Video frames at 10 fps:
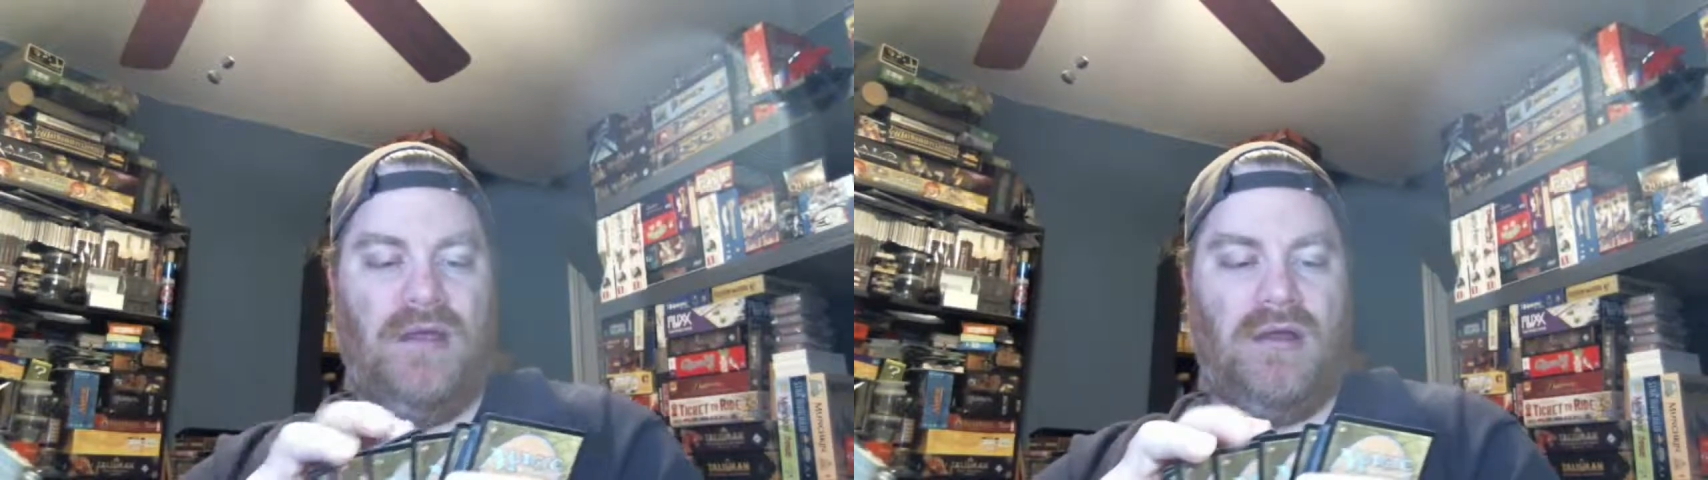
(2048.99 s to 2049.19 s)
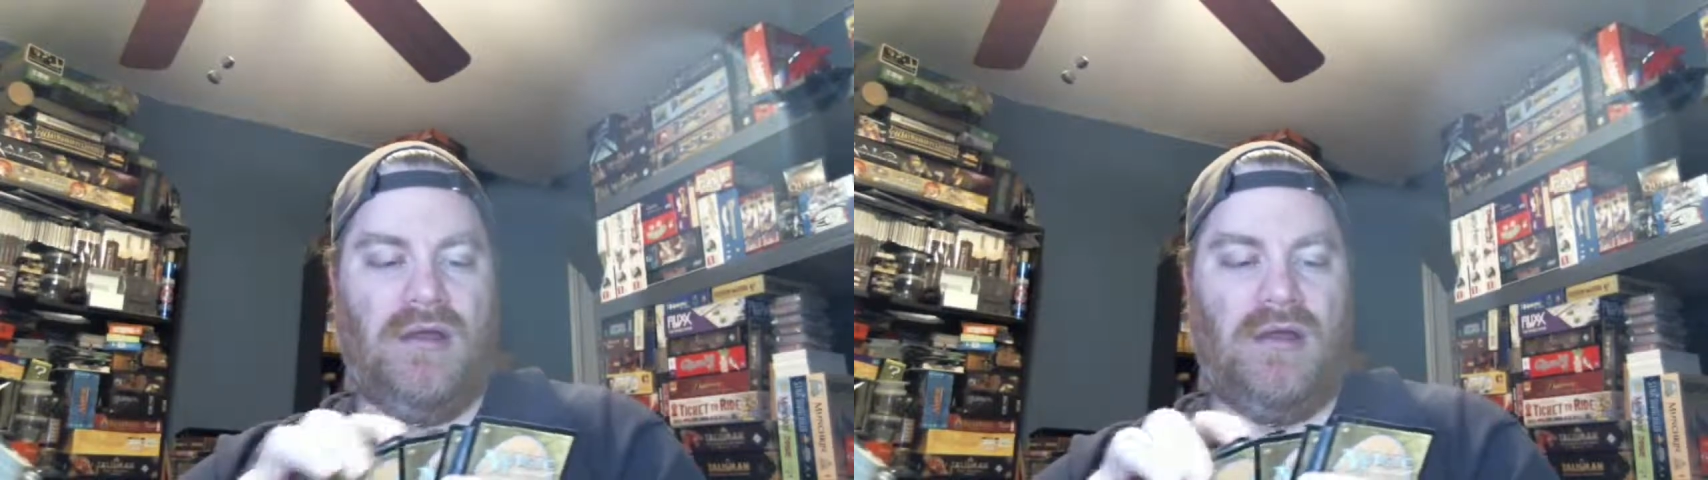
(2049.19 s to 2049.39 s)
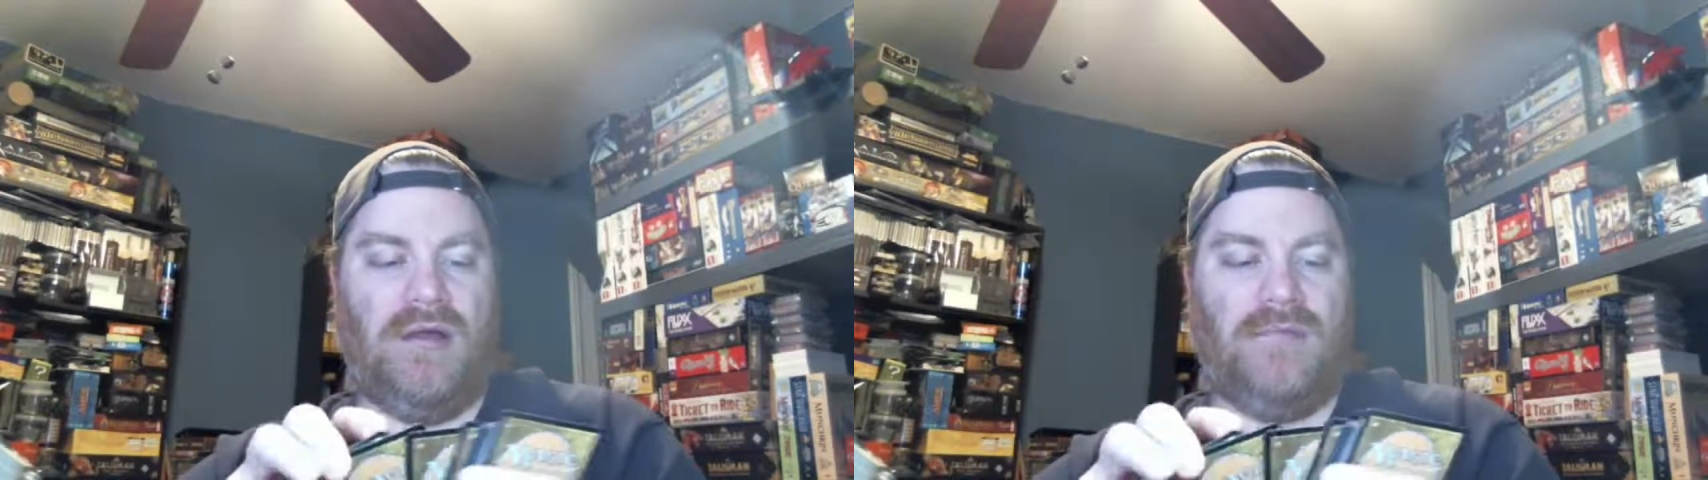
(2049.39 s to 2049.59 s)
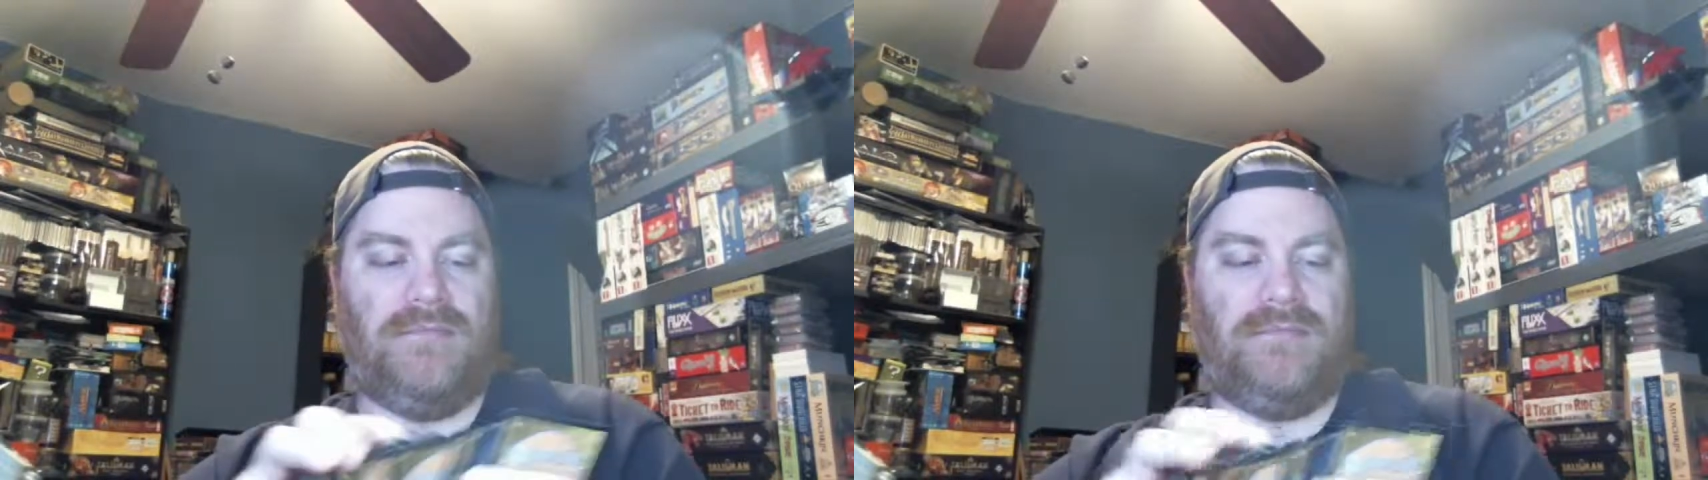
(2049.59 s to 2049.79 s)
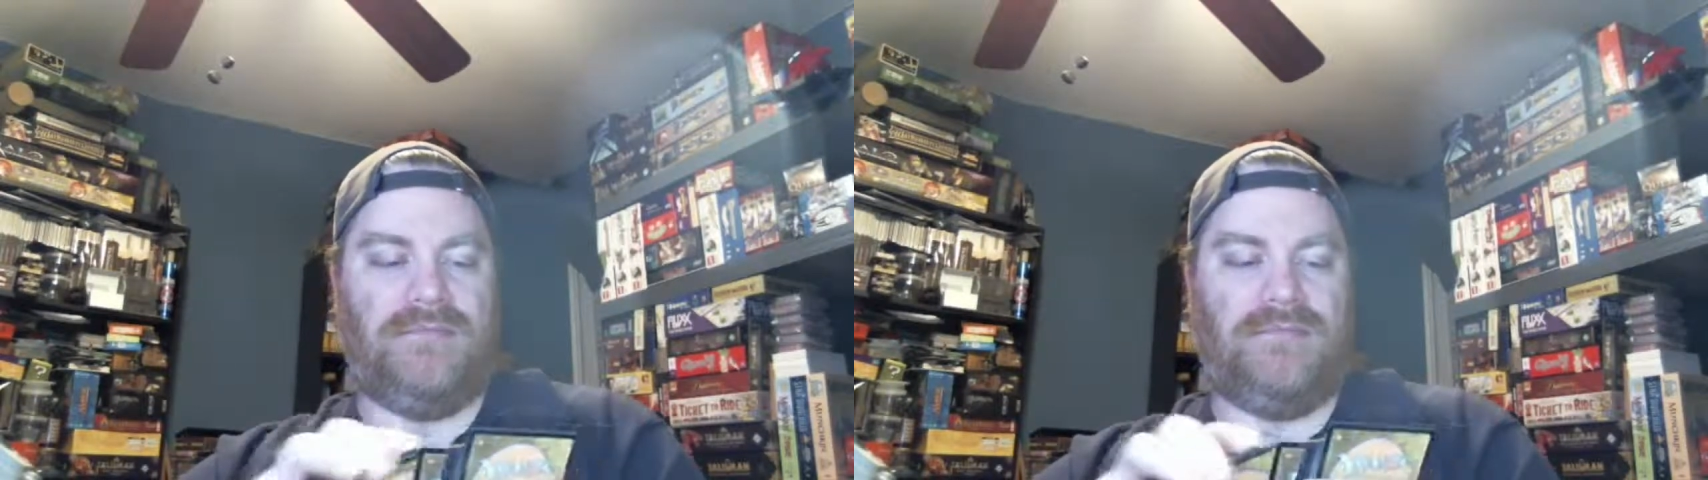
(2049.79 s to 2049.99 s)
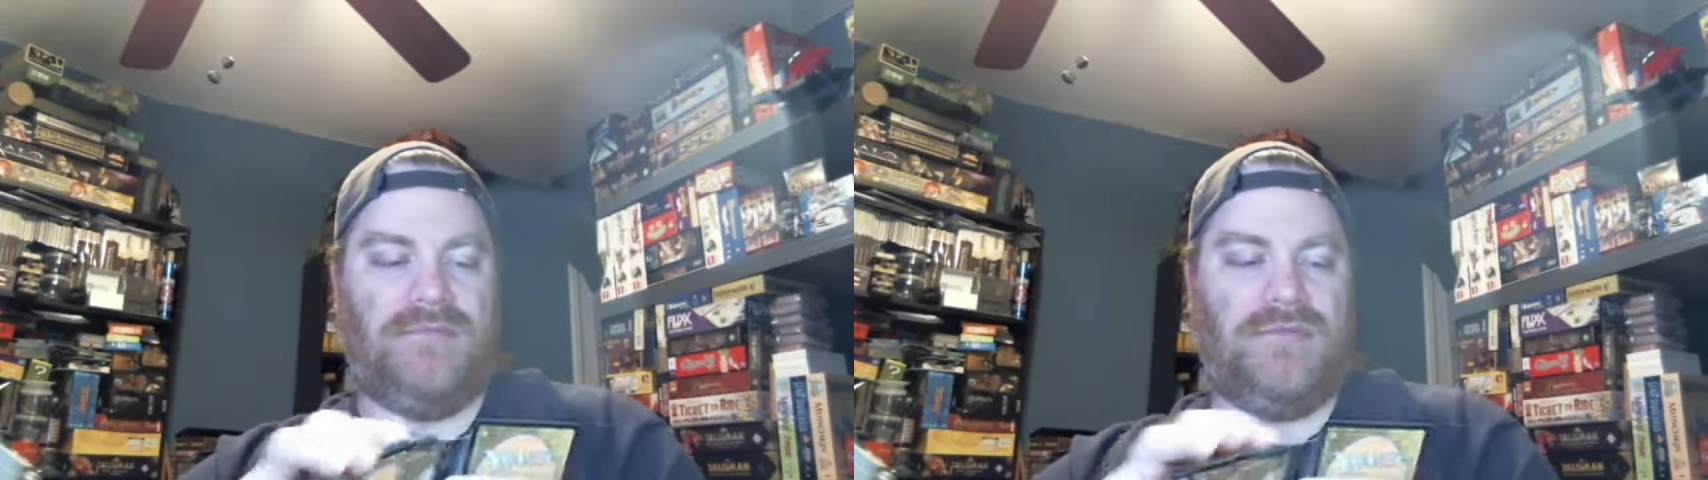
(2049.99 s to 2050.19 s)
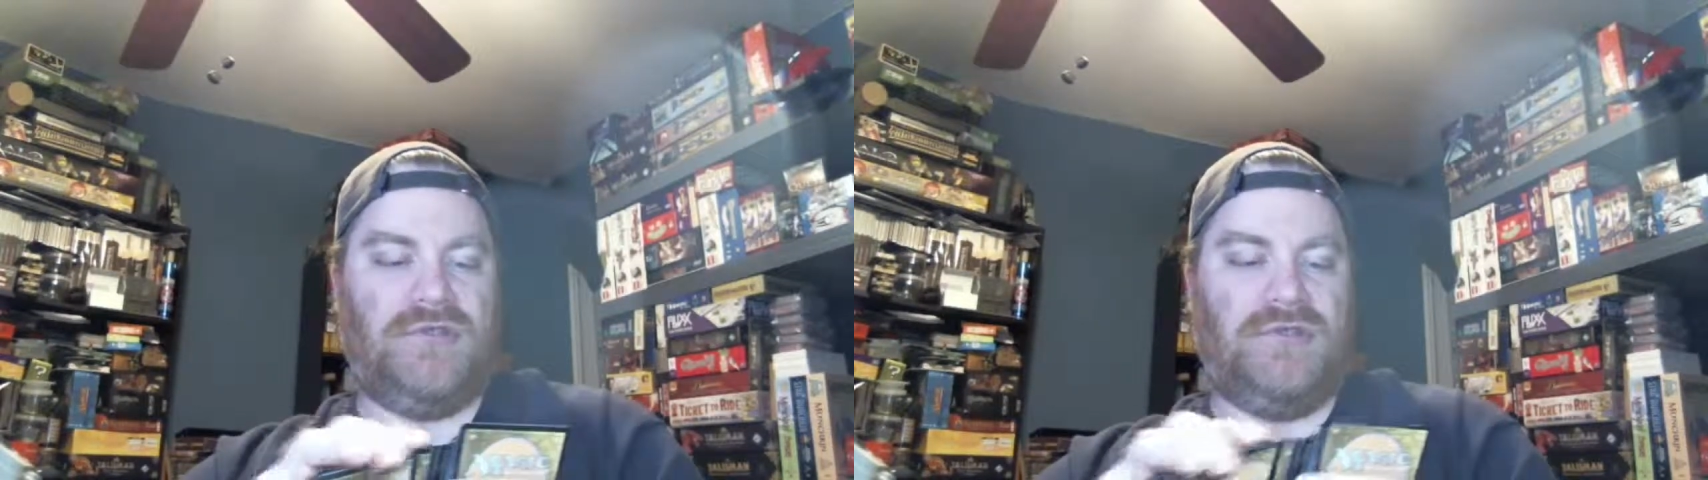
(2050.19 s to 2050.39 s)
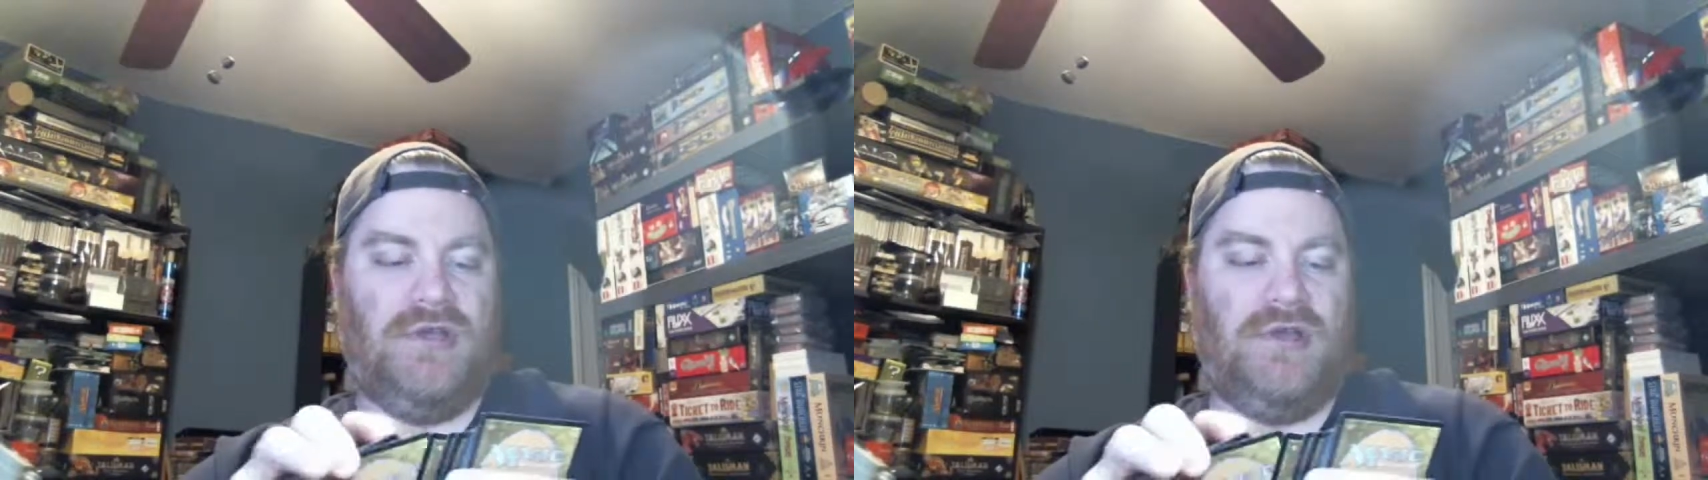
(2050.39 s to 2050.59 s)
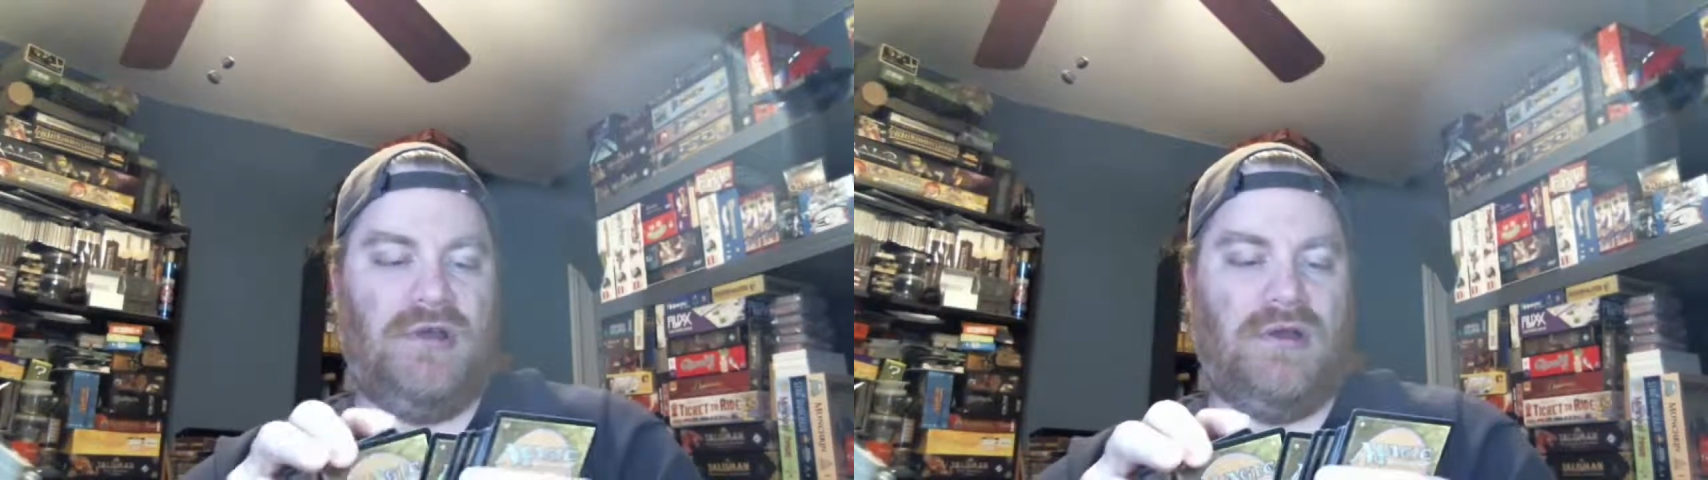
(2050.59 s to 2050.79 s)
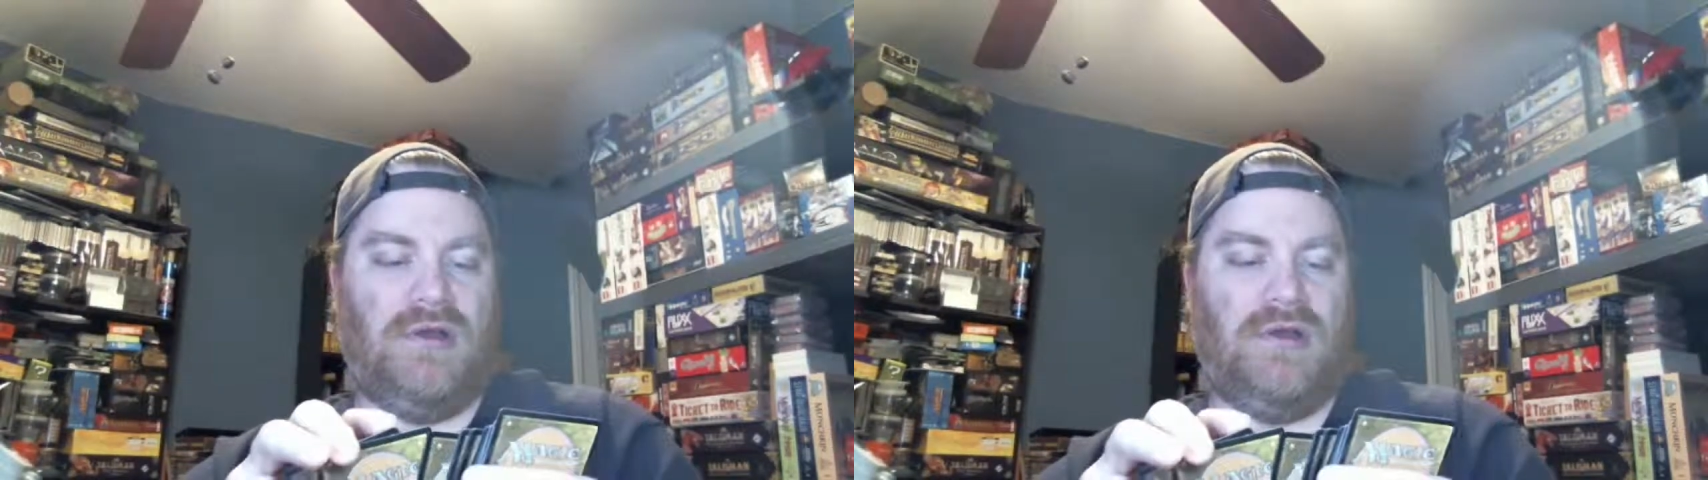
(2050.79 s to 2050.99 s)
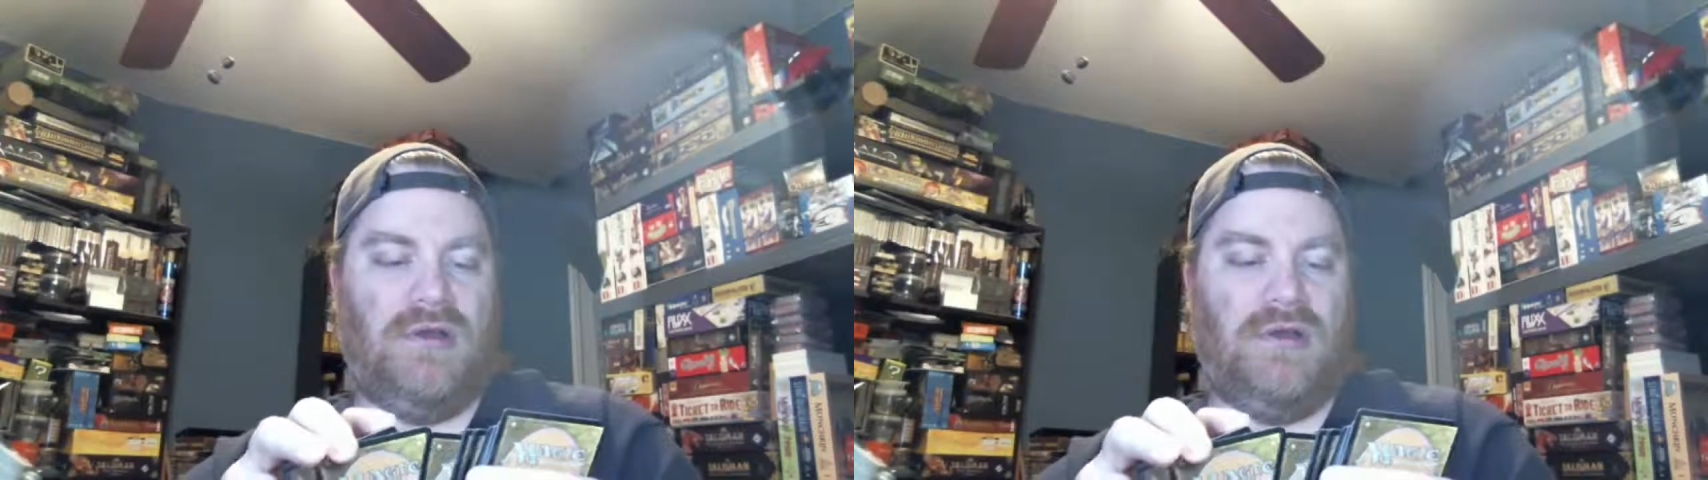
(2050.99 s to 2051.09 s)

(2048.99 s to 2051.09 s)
Let's see here.